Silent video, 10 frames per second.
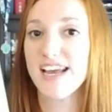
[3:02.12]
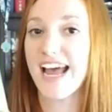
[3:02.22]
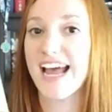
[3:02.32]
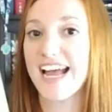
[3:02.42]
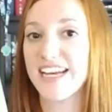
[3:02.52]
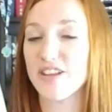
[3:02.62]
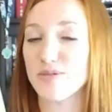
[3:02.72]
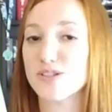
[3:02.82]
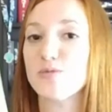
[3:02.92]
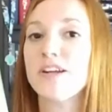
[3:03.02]
And there
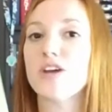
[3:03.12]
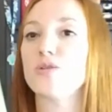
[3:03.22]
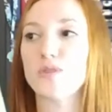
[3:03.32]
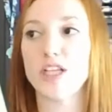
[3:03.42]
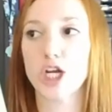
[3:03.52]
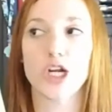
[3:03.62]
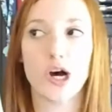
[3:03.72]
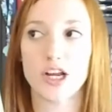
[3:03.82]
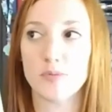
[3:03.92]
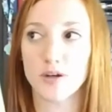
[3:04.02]
were so many other really good
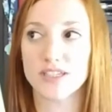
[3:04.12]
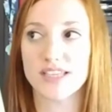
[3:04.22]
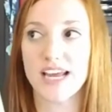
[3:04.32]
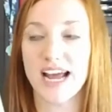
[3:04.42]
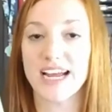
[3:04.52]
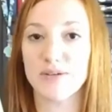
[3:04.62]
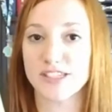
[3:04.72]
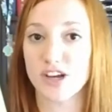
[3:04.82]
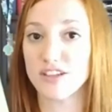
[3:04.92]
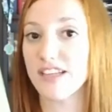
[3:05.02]
audiobooks that I
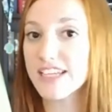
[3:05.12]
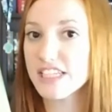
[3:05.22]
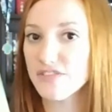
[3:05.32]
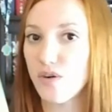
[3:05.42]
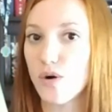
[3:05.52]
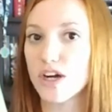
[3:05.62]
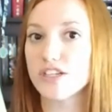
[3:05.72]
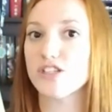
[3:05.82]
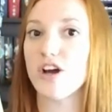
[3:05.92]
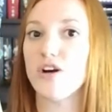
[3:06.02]
was on the list for,
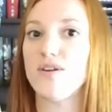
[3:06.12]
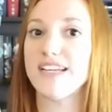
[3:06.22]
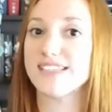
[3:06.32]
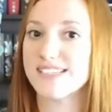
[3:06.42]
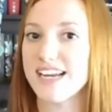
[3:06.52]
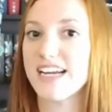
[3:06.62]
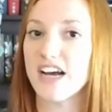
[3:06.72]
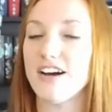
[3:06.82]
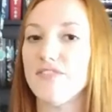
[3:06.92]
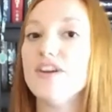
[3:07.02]
so instead
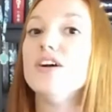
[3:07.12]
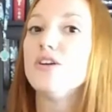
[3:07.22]
of